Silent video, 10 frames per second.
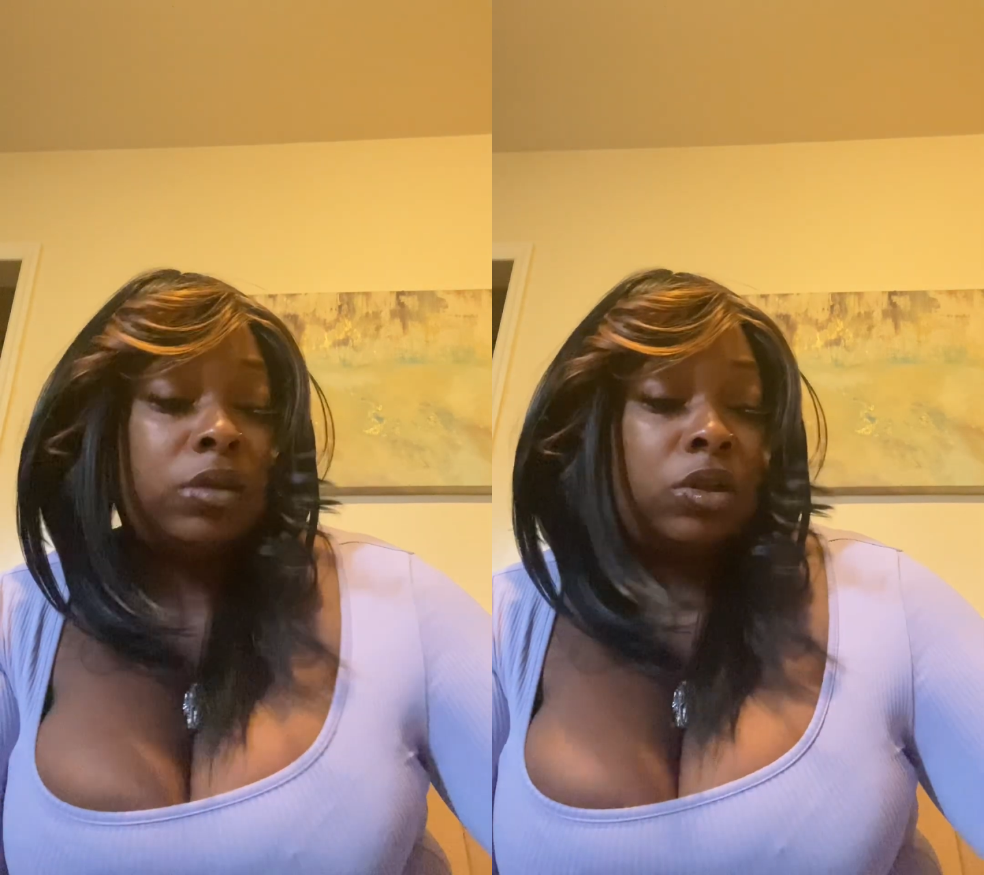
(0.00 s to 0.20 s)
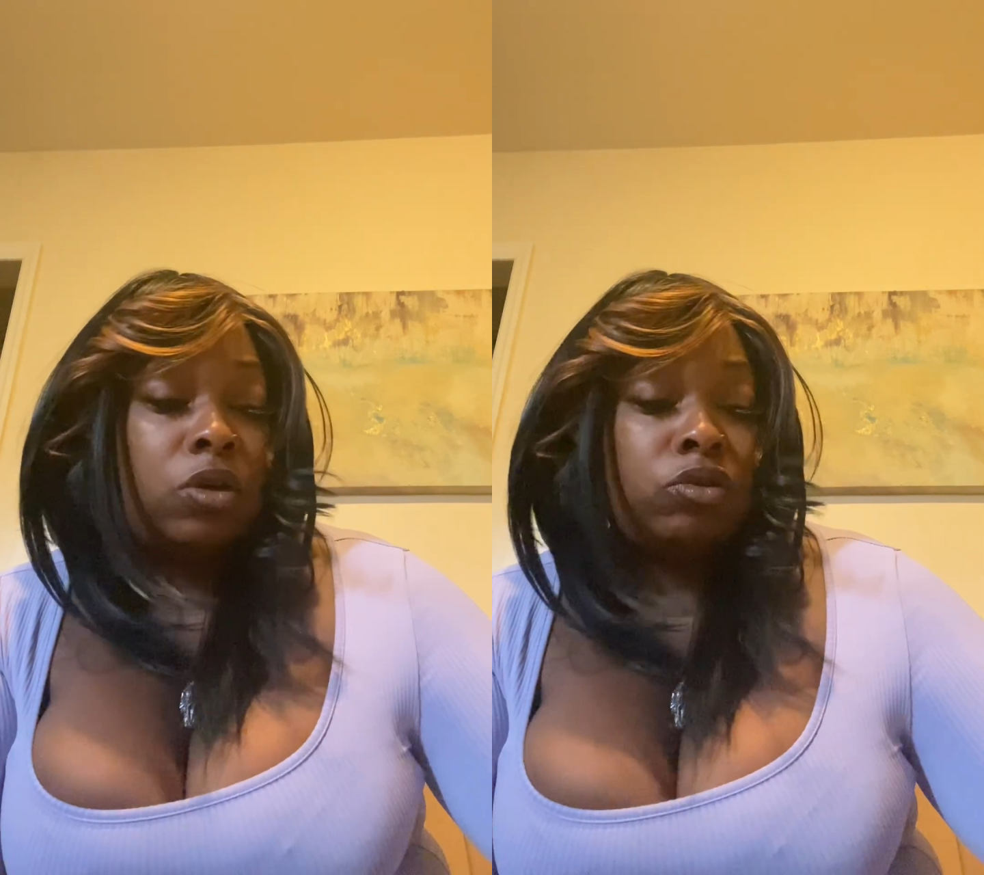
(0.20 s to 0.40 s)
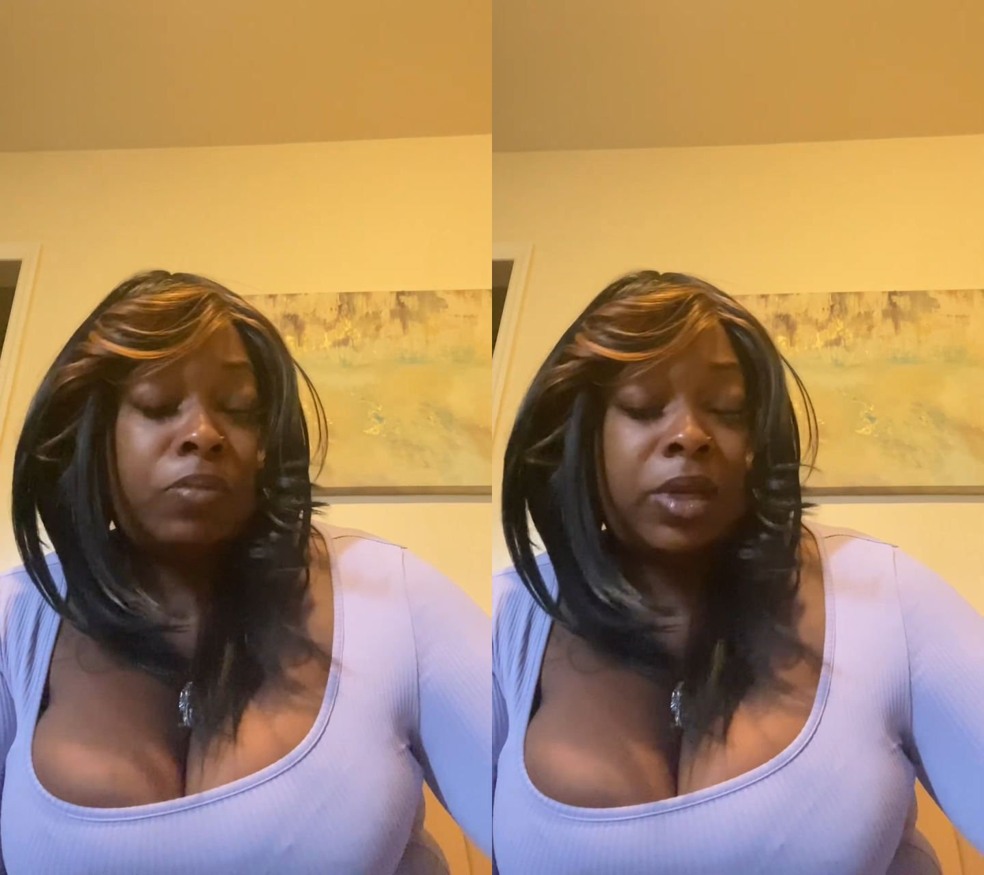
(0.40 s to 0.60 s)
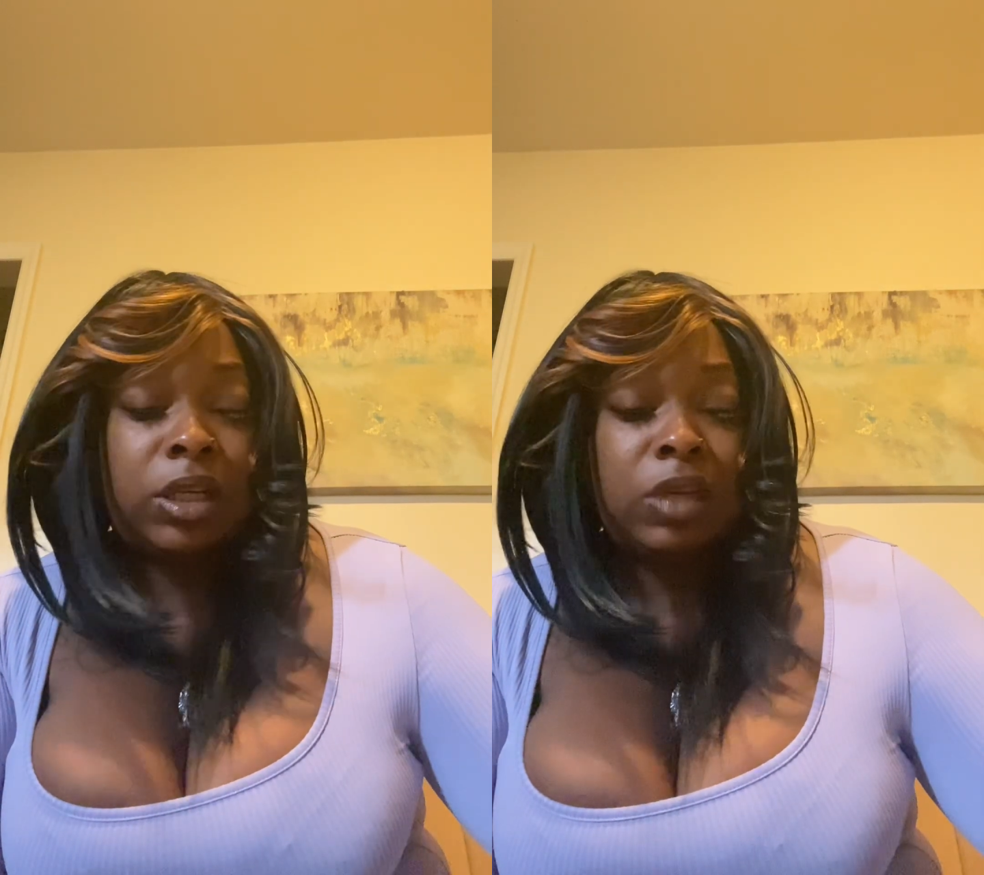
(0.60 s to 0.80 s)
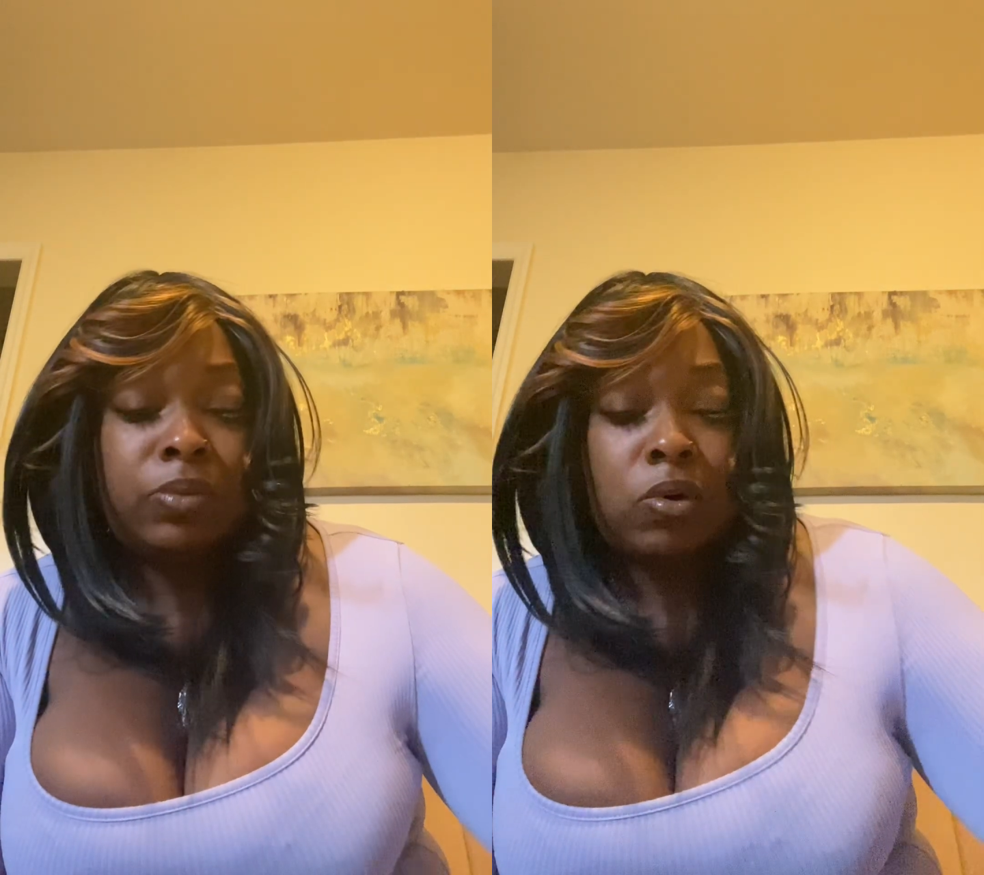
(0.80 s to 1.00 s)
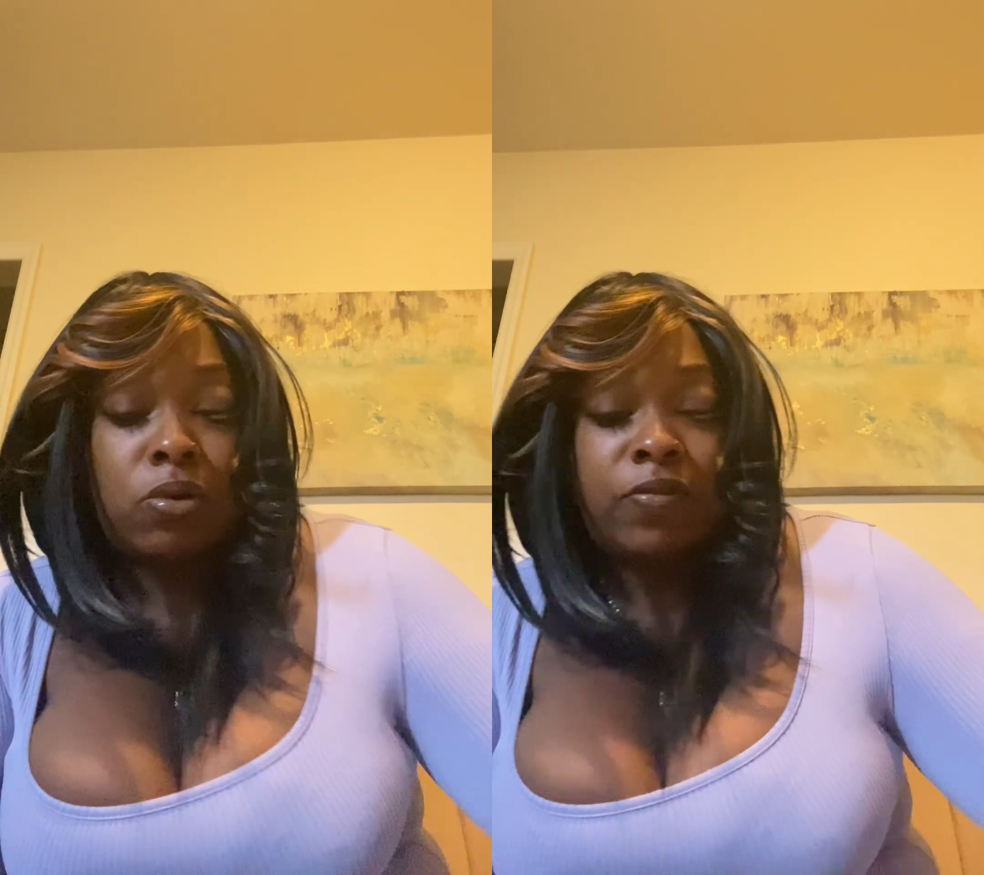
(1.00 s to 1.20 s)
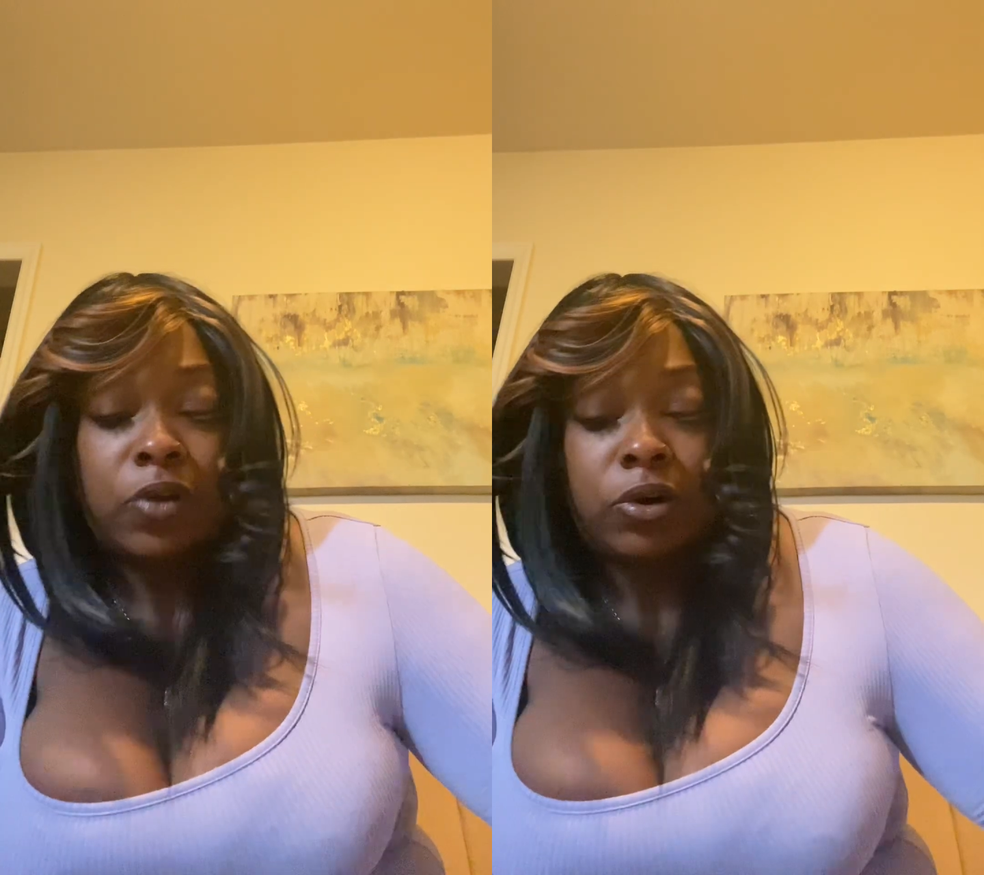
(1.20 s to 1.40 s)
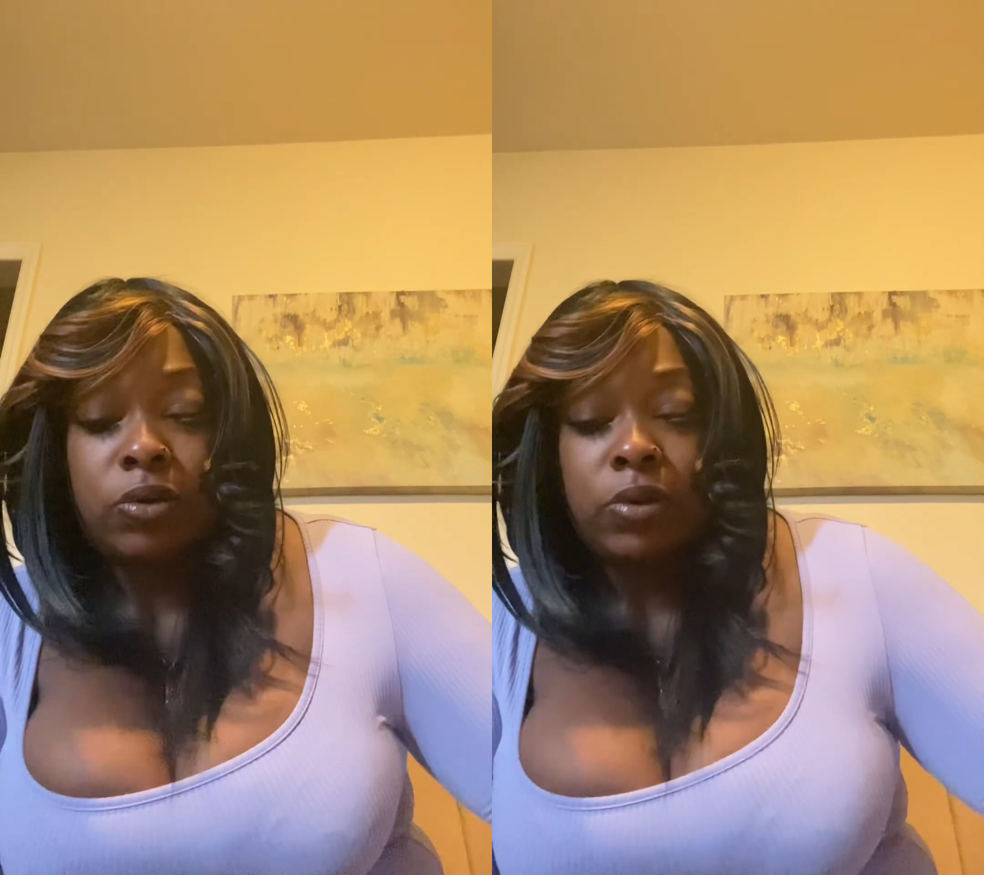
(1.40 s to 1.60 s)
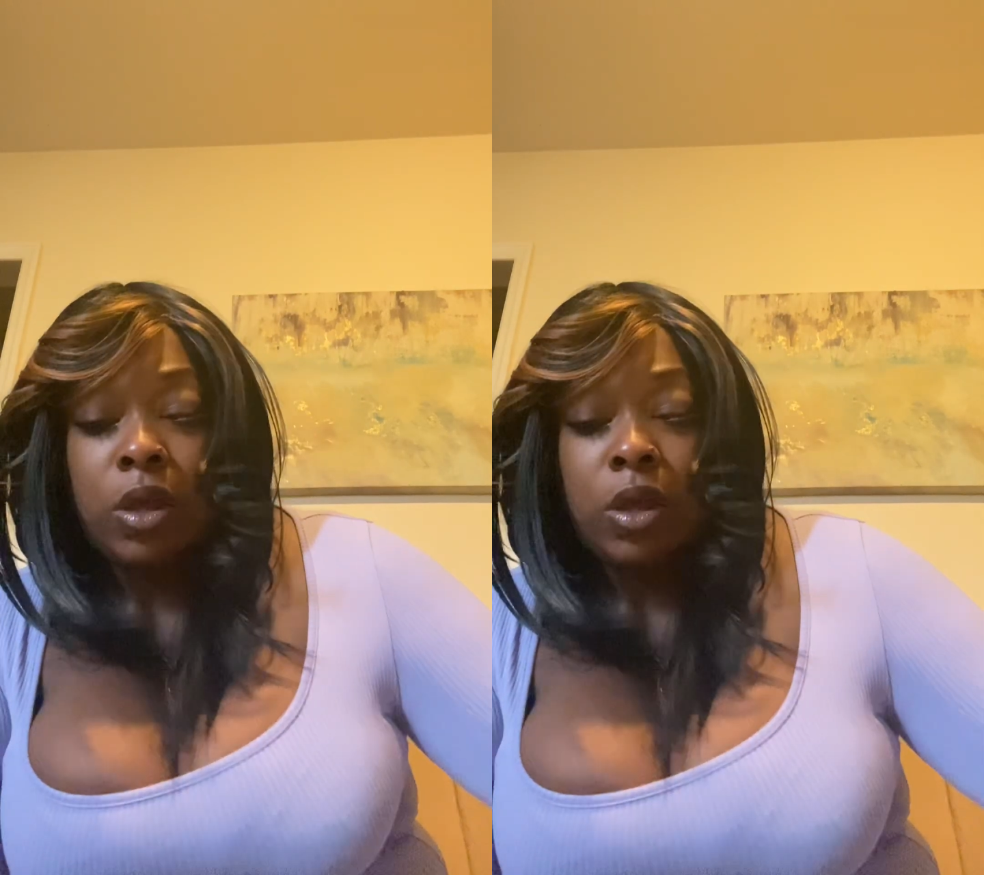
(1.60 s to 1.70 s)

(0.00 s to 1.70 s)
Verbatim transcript: you know, you could be a Libra or a Virgo.